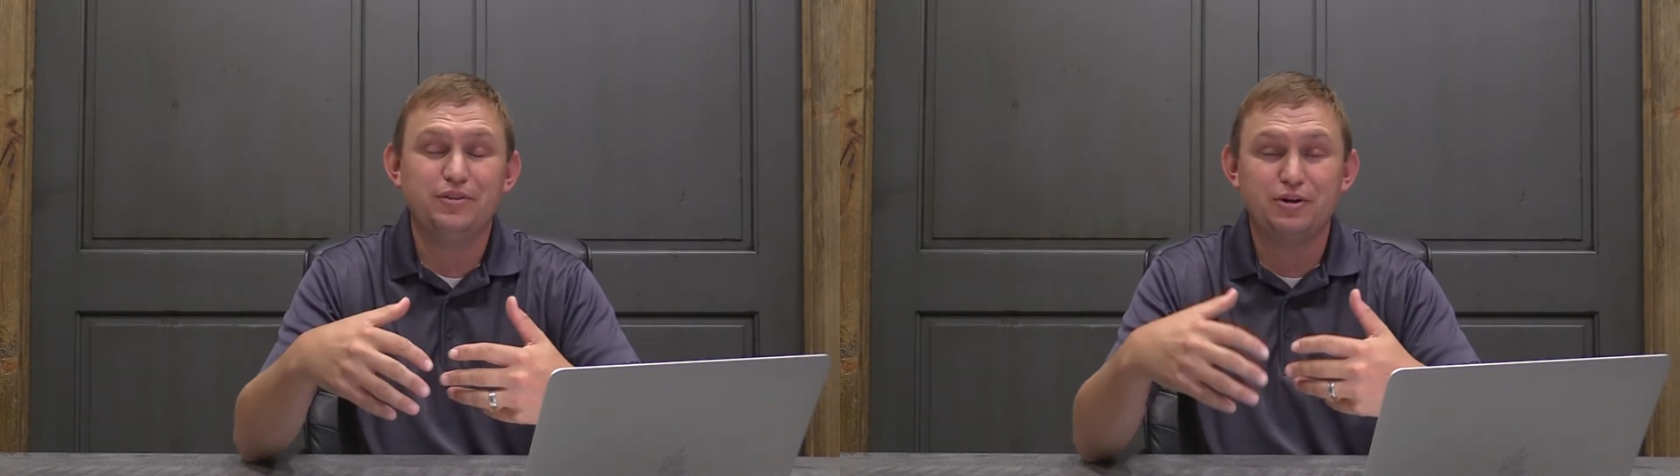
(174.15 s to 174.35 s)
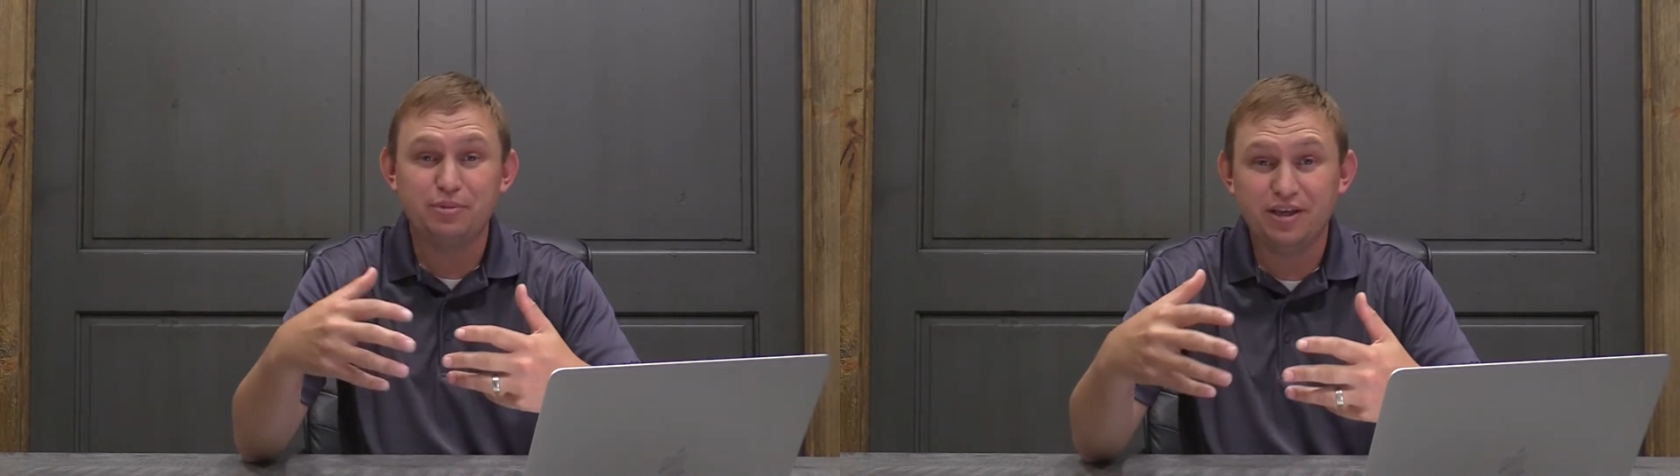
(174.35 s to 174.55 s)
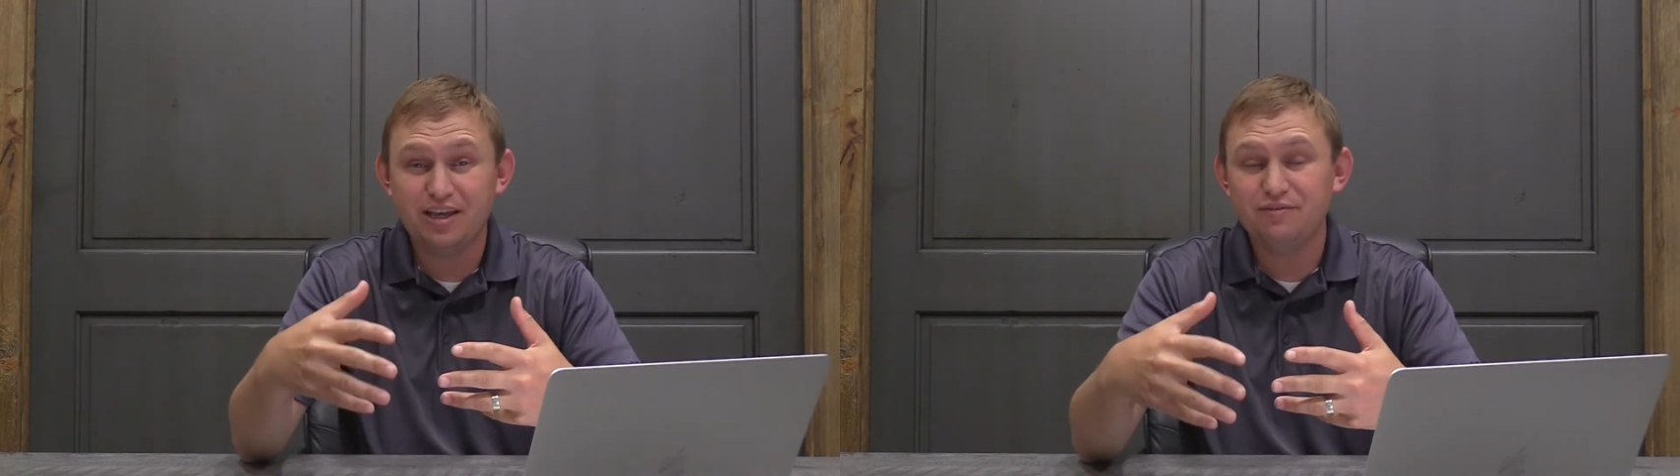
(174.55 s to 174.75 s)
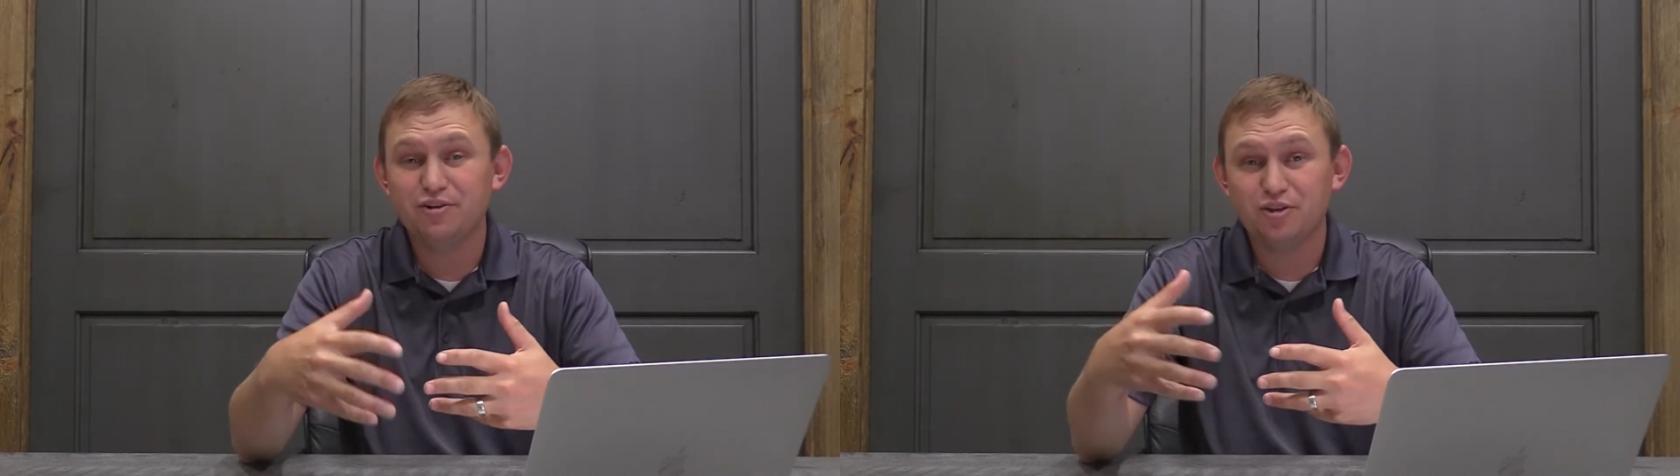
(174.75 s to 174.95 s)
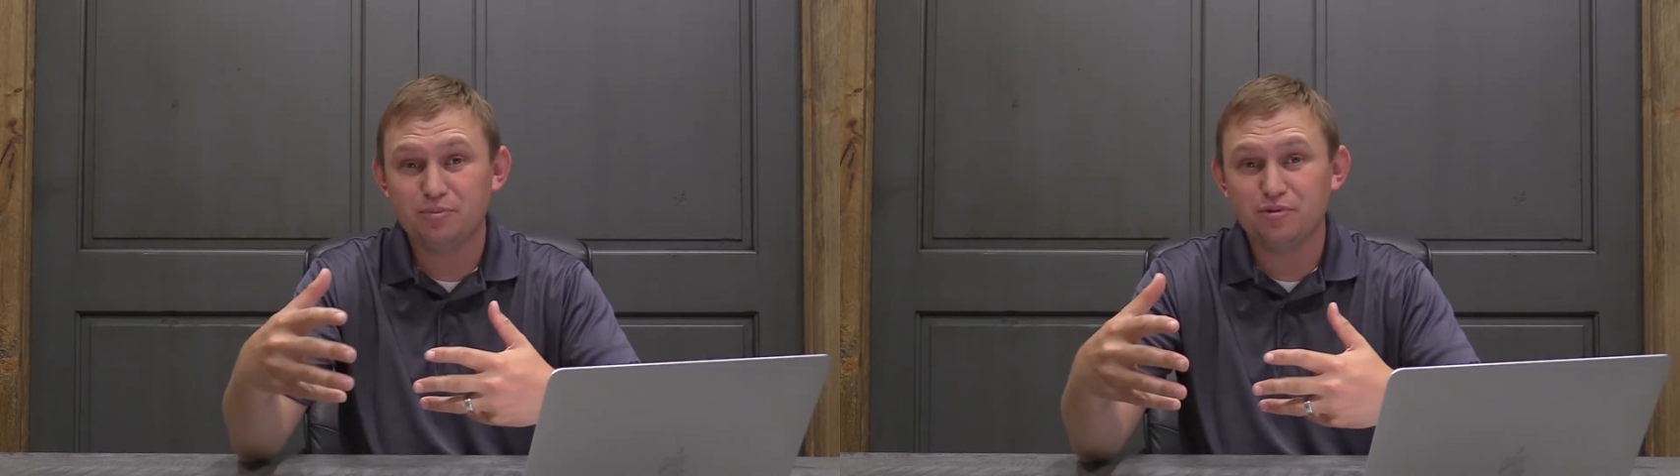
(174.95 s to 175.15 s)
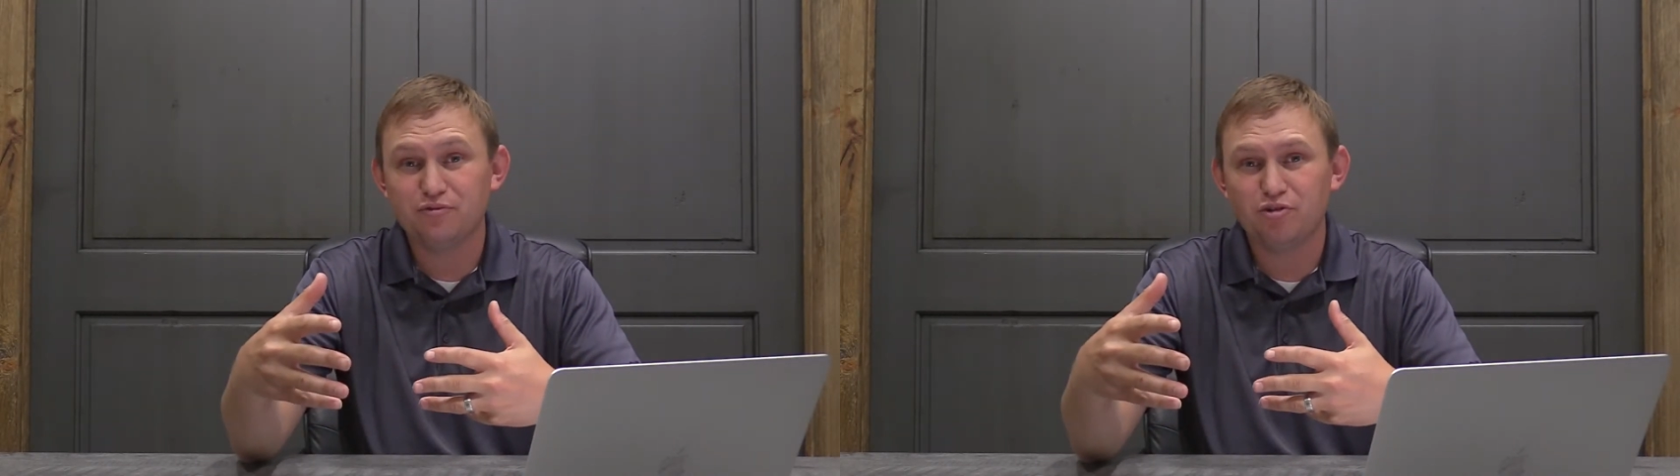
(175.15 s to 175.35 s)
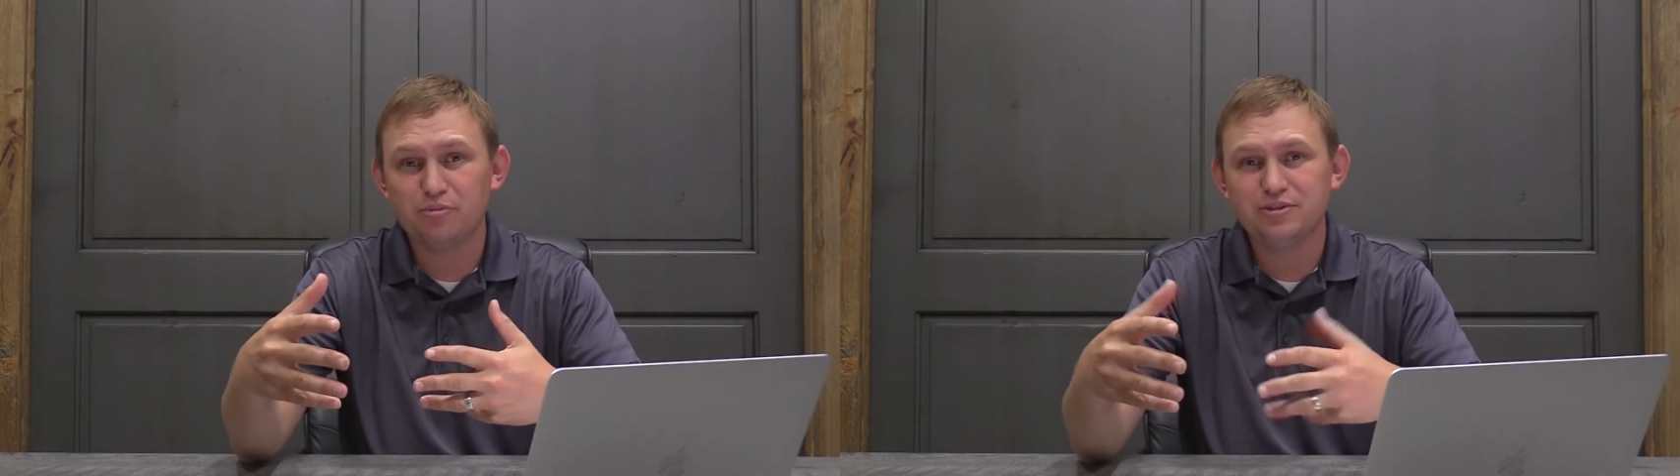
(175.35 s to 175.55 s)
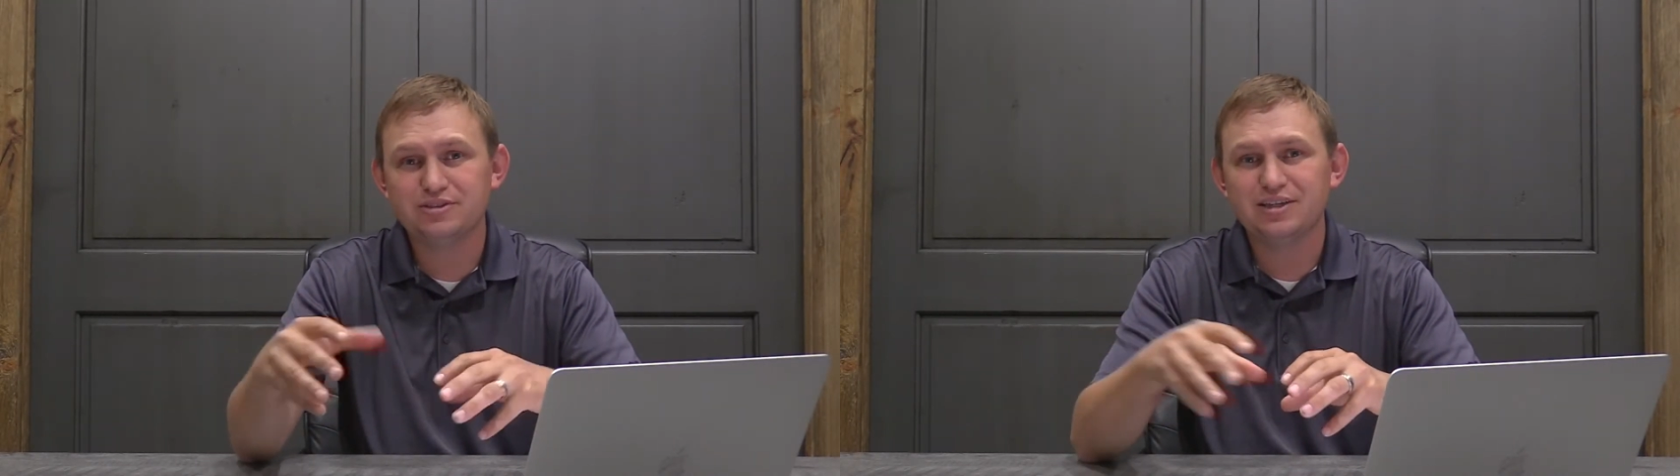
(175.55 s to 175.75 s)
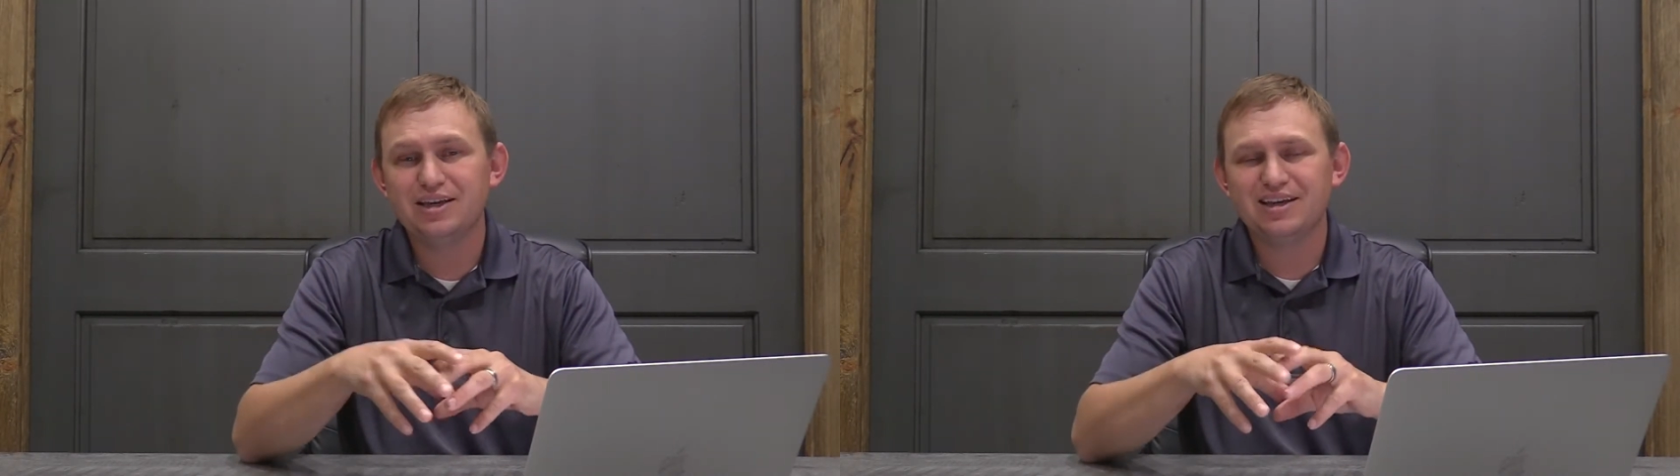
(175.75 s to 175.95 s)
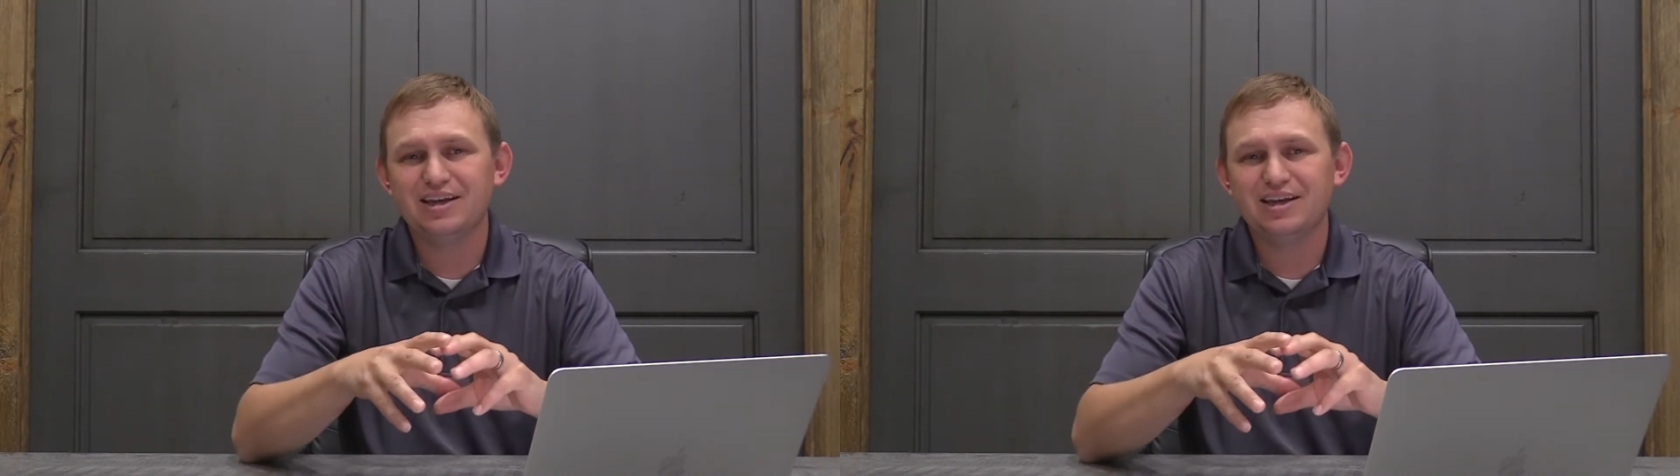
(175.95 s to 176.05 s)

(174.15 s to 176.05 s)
their behavior or their performance,